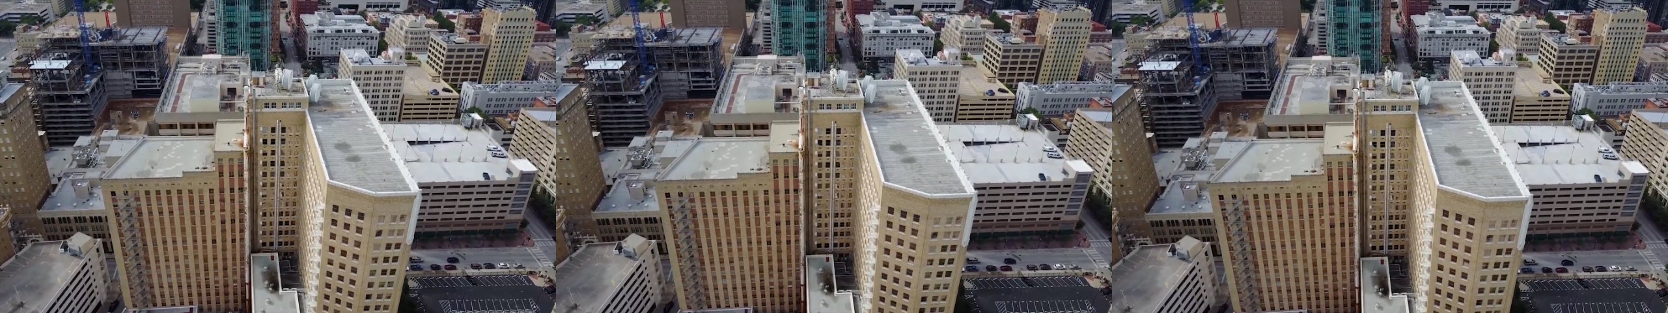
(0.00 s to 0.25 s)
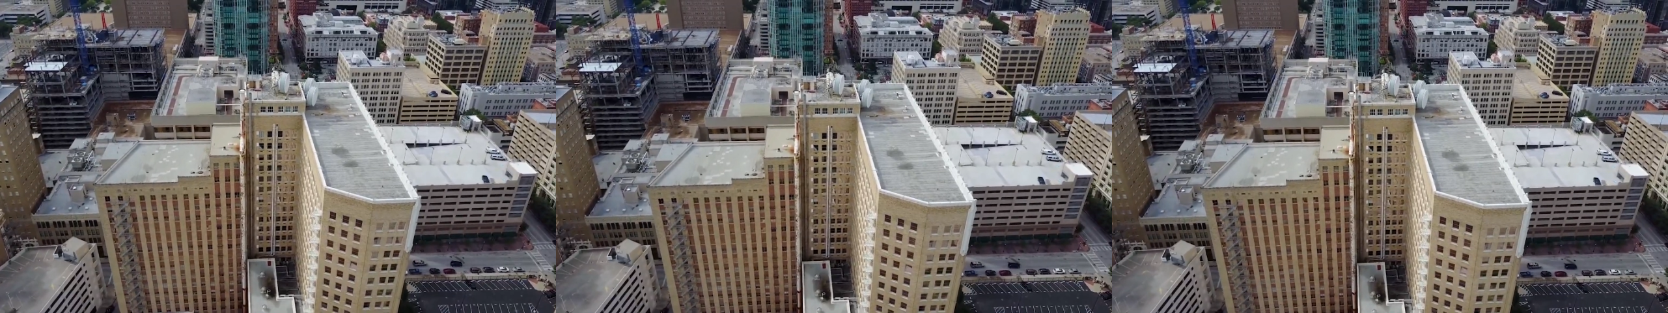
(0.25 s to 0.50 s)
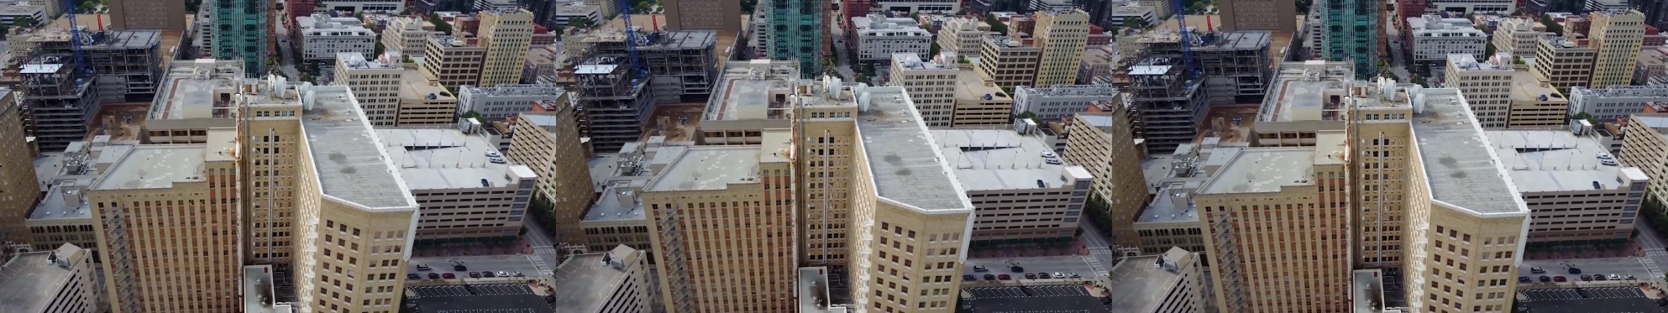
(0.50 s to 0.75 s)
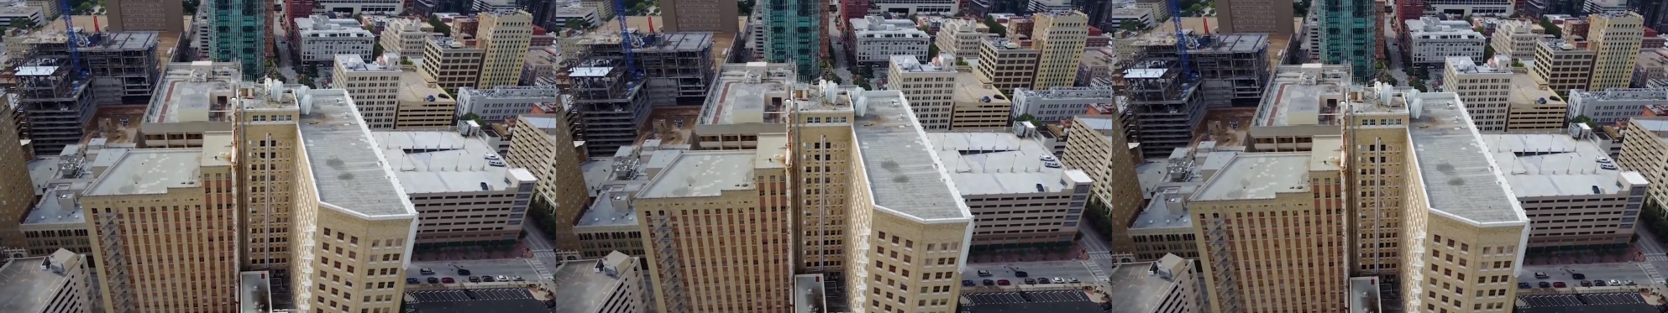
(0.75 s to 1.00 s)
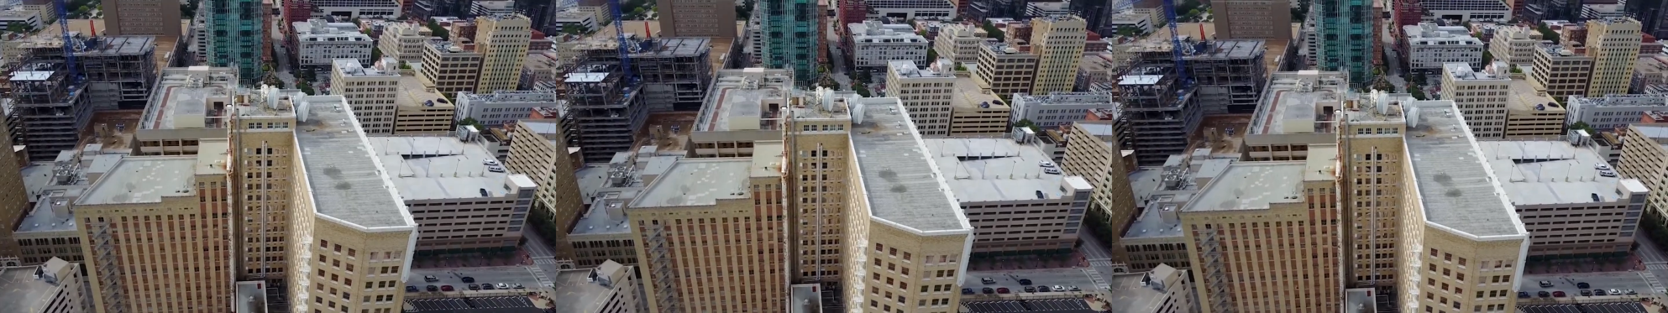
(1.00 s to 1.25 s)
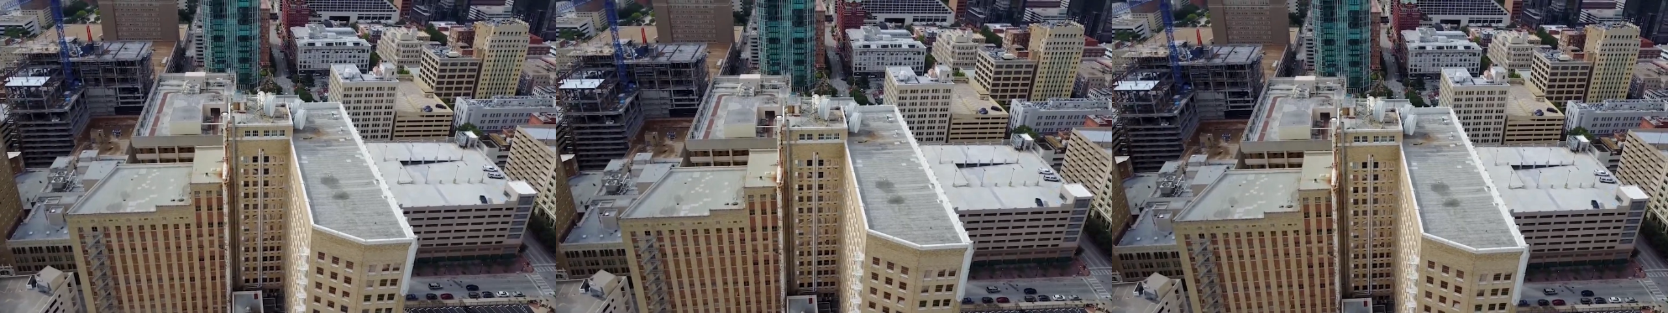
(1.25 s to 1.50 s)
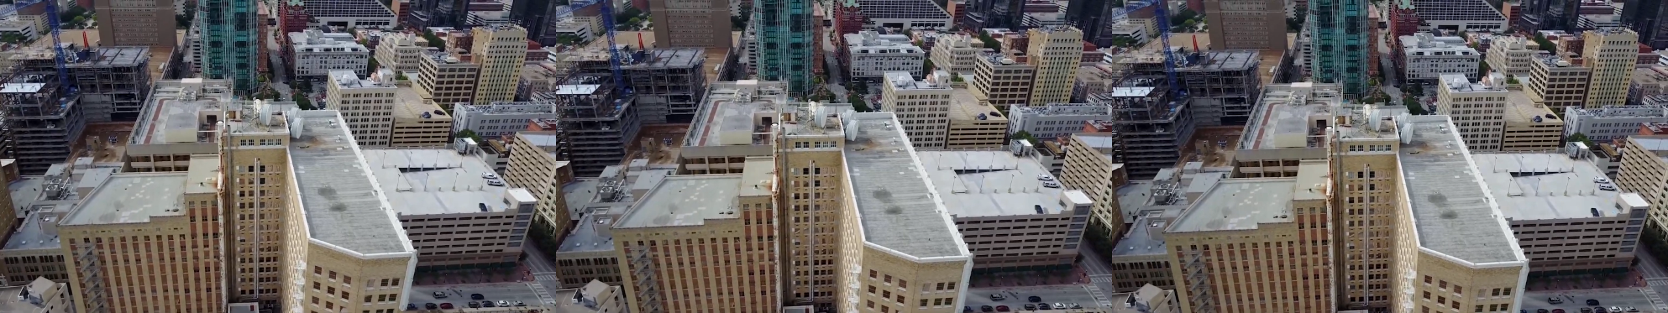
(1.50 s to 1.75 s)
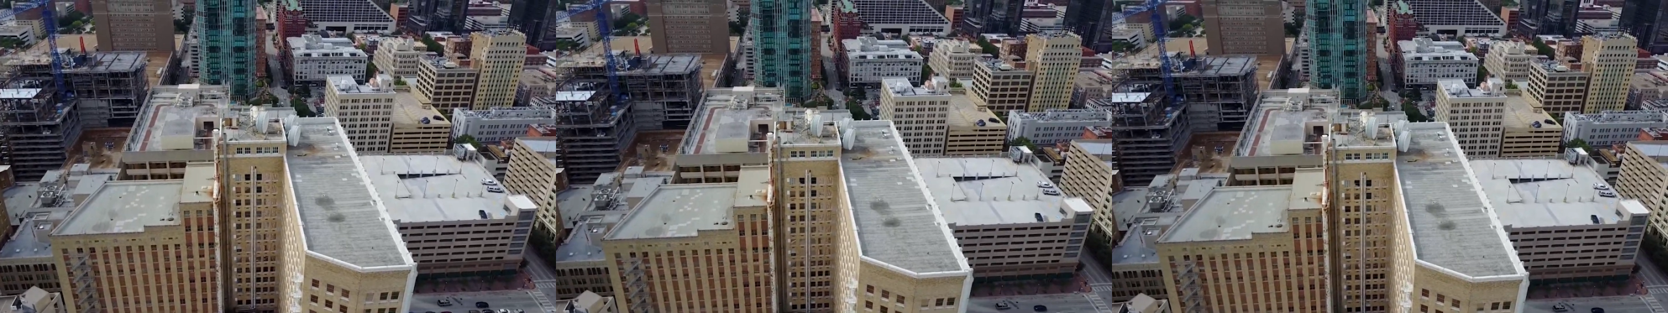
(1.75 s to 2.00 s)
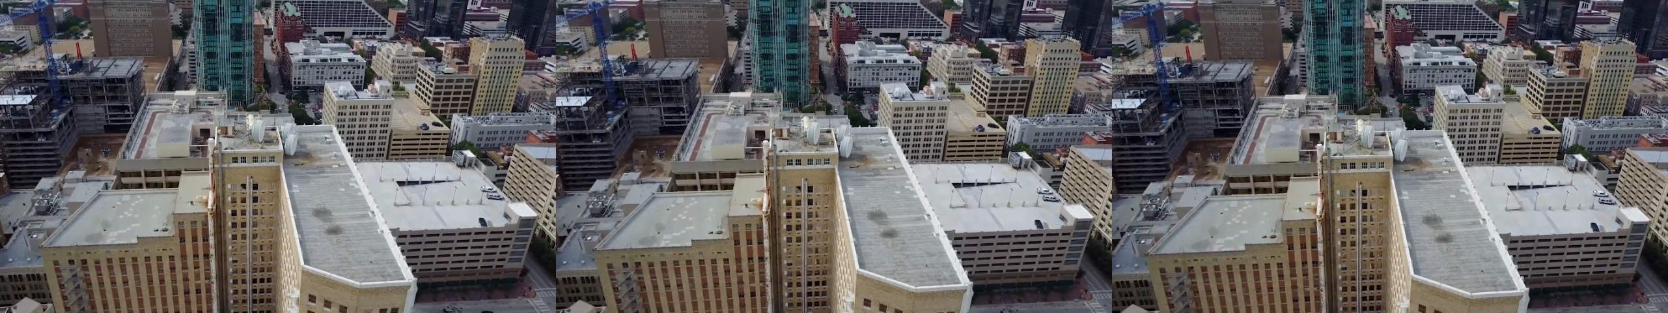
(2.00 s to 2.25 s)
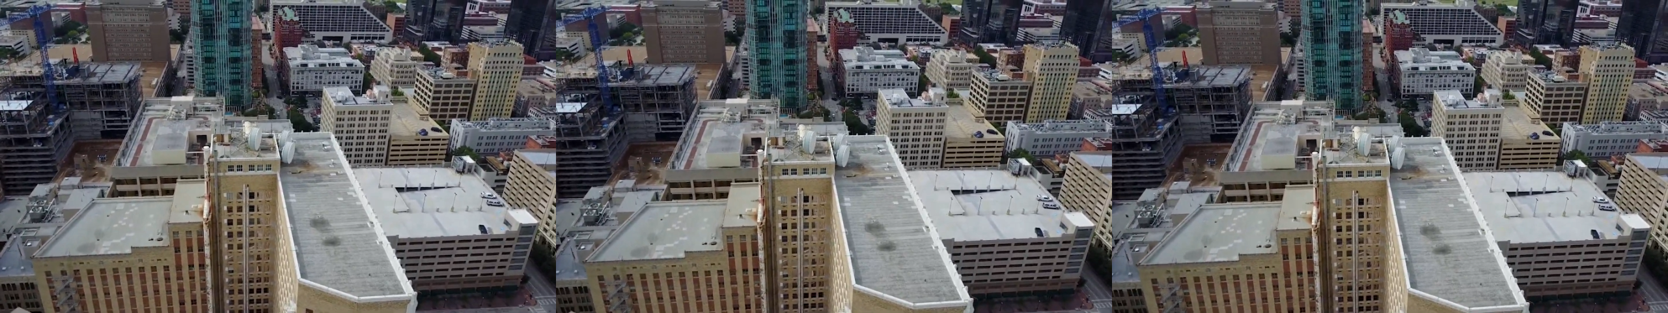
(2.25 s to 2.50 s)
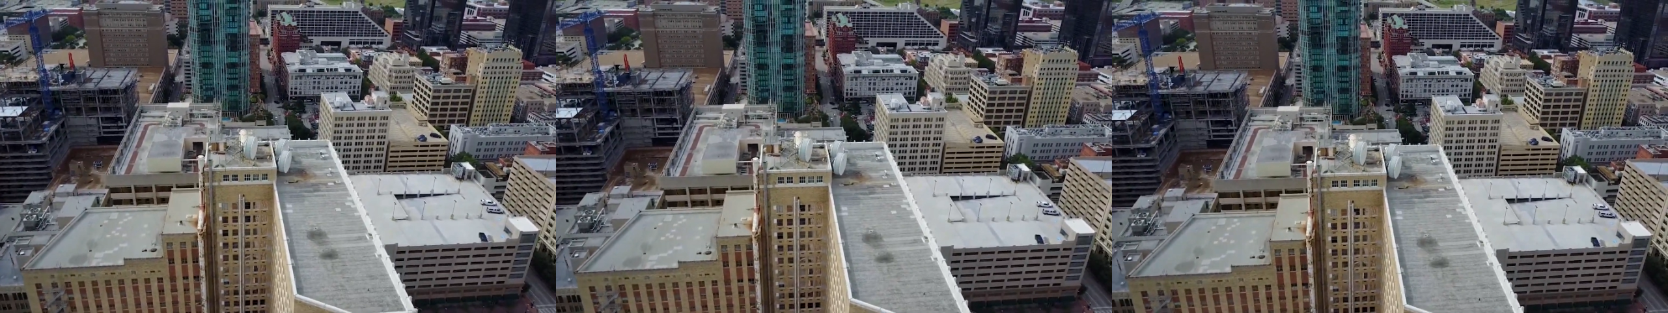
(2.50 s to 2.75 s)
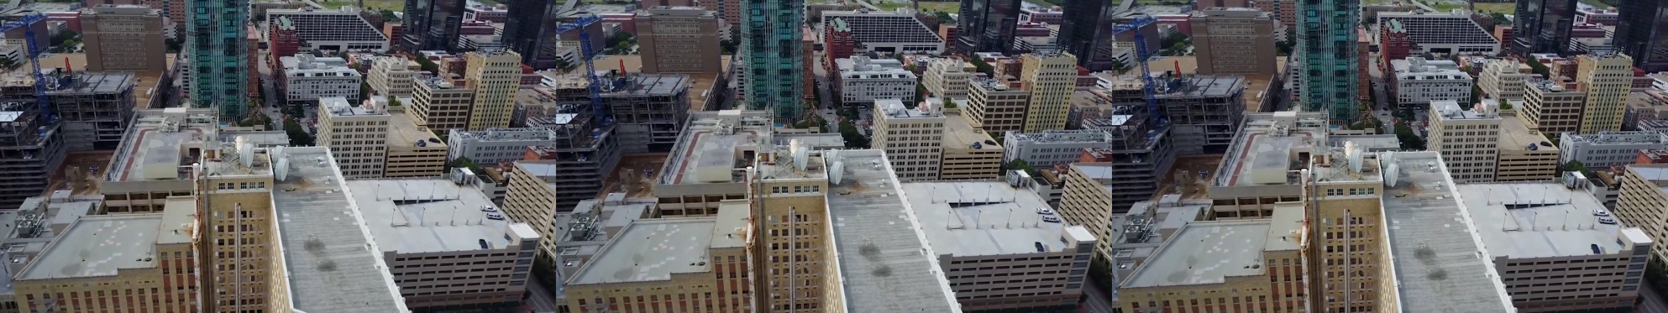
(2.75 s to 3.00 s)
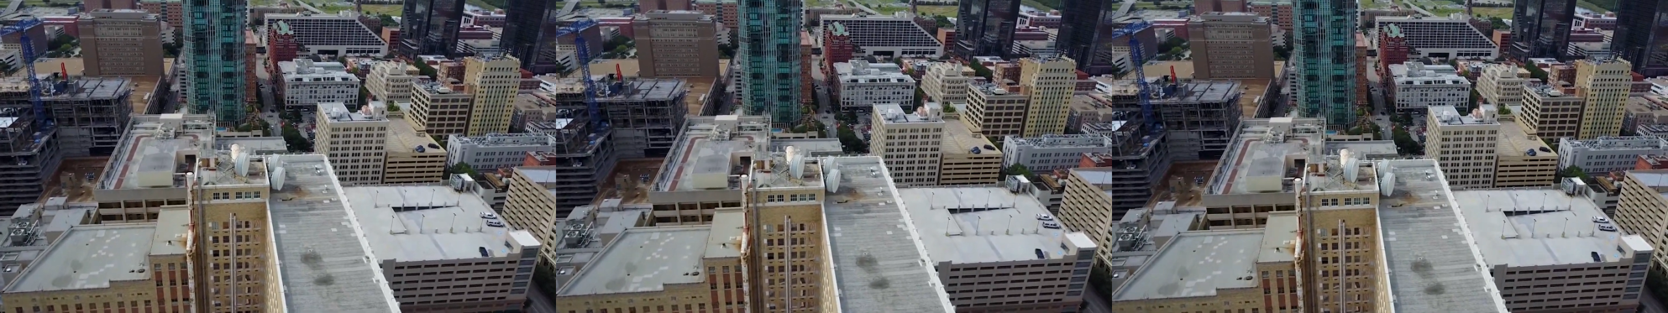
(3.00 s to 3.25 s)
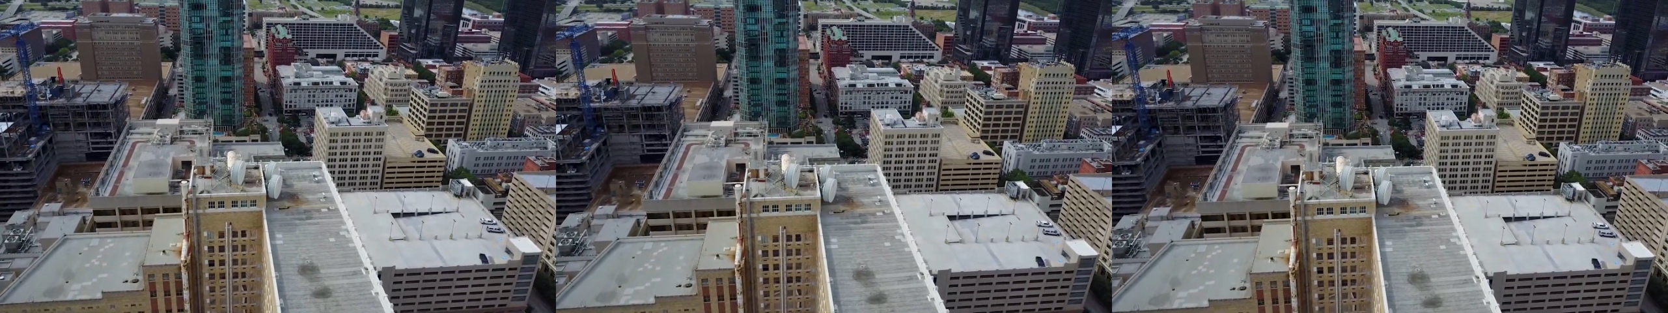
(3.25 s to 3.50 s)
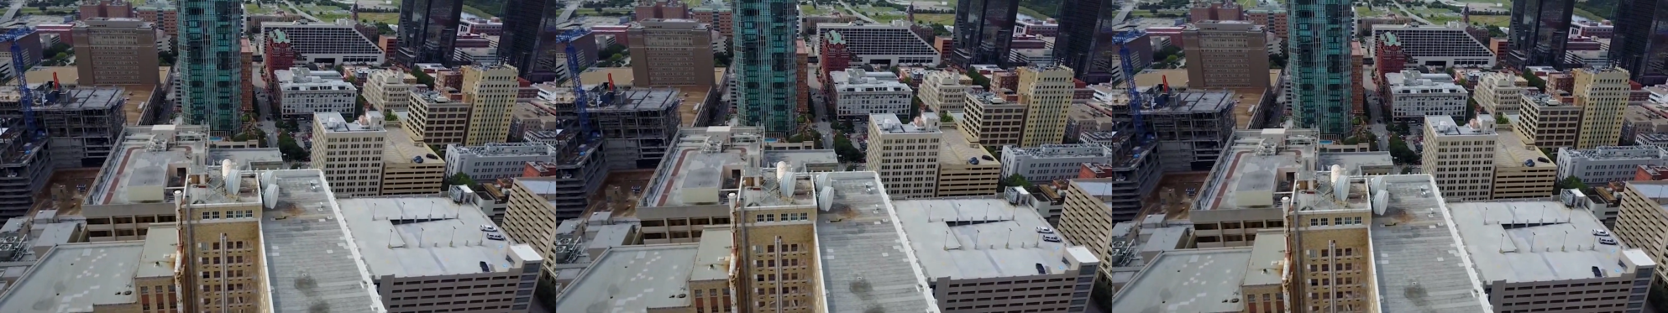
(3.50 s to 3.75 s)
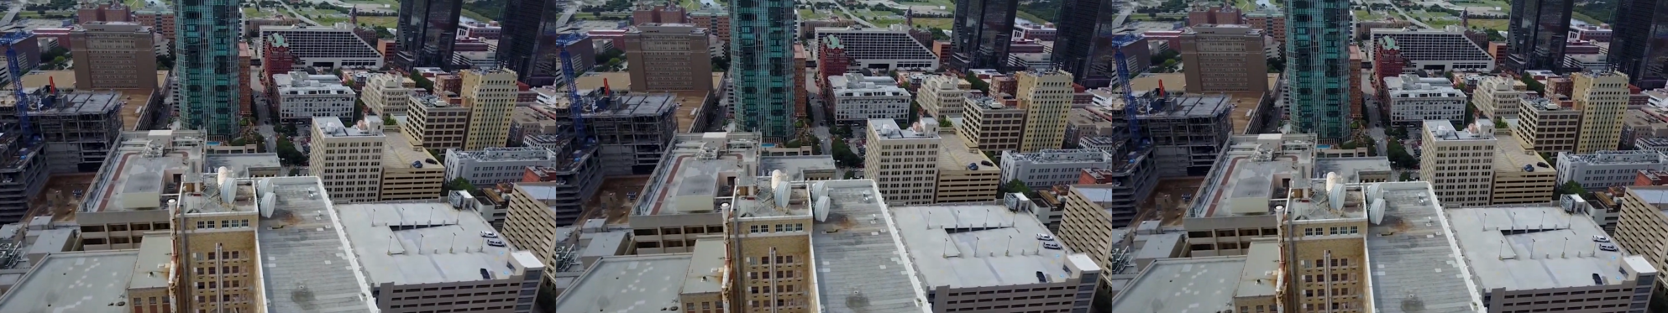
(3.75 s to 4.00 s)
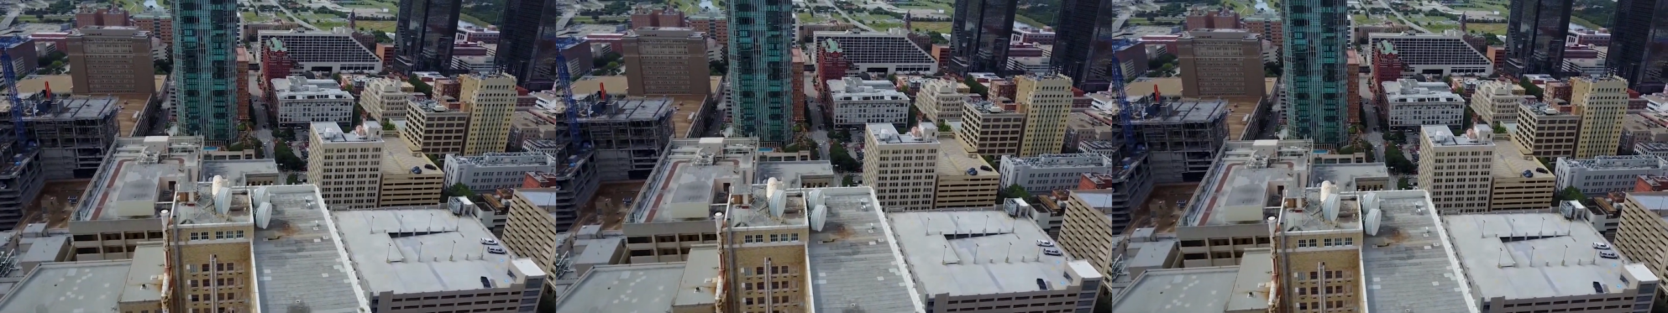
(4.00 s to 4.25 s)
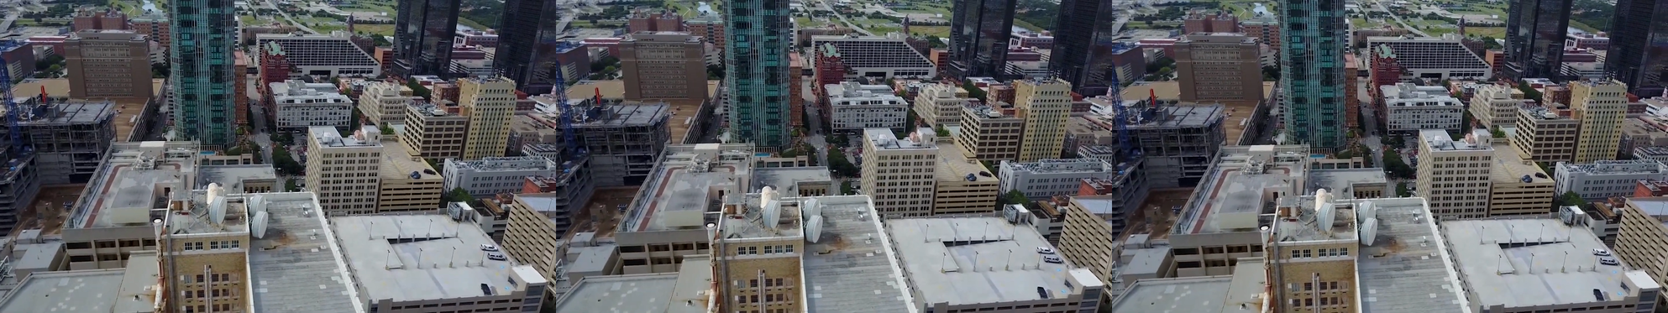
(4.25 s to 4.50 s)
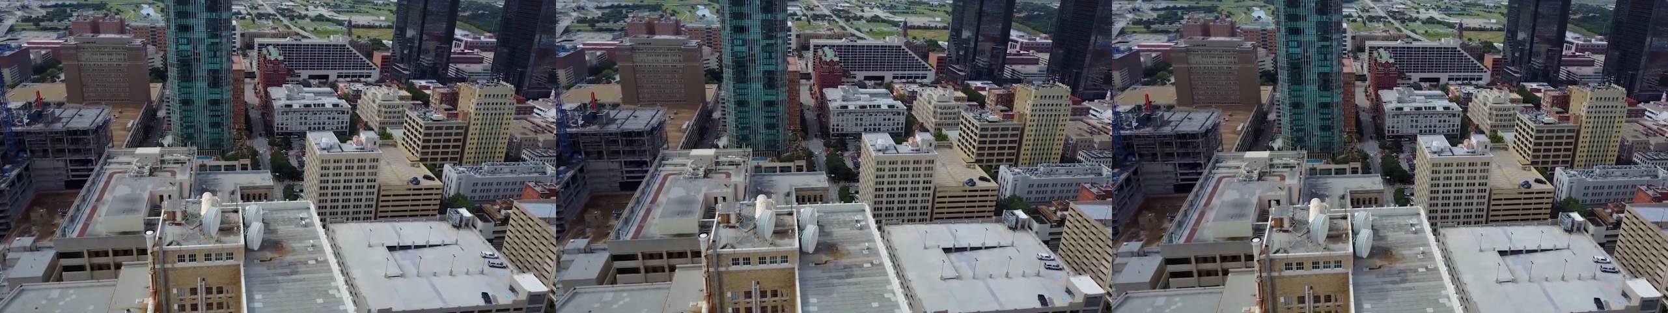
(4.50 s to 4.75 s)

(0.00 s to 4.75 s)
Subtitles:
(no speaker visible)